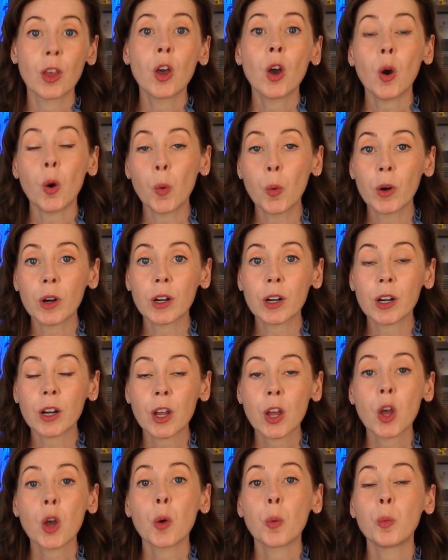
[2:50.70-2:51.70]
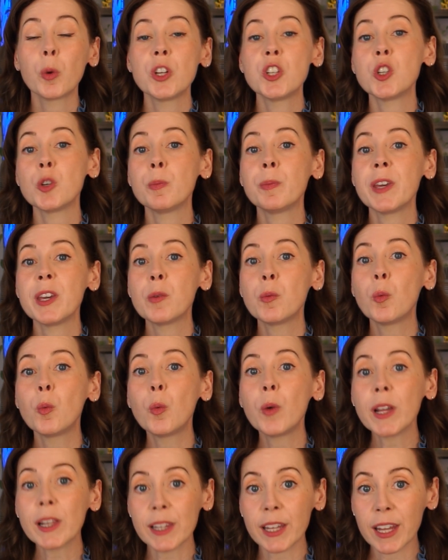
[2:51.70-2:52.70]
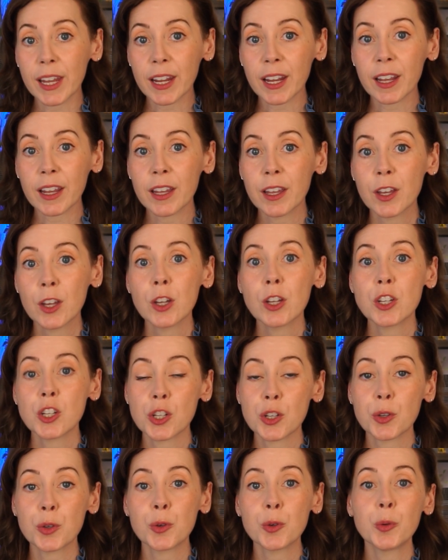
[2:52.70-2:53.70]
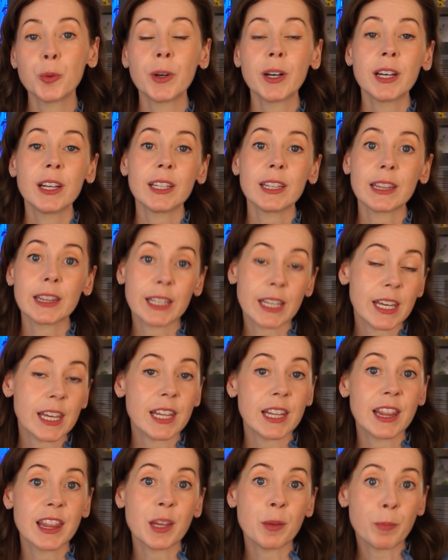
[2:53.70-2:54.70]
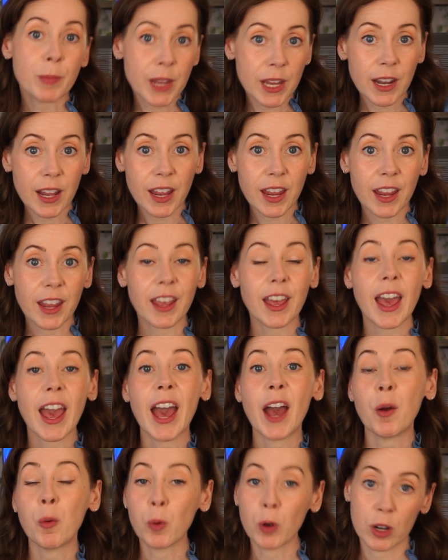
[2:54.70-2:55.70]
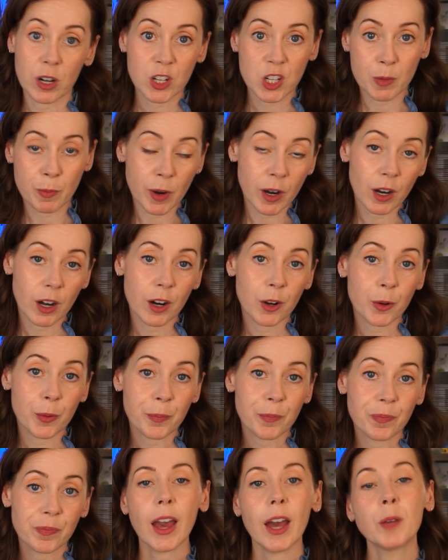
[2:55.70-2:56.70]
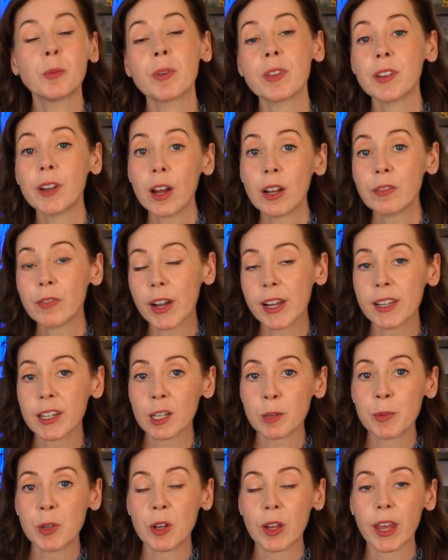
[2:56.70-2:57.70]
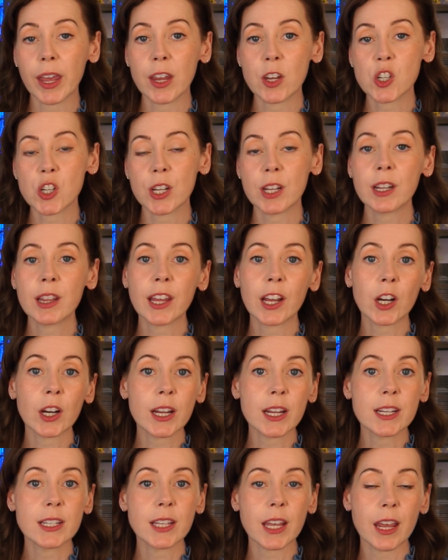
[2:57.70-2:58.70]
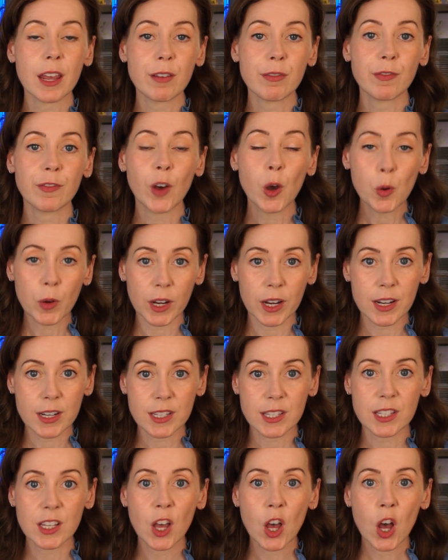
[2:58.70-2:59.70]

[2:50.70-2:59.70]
Or would you be willing to lead the meeting at work tomorrow? And with nonviolent communication, there is a focus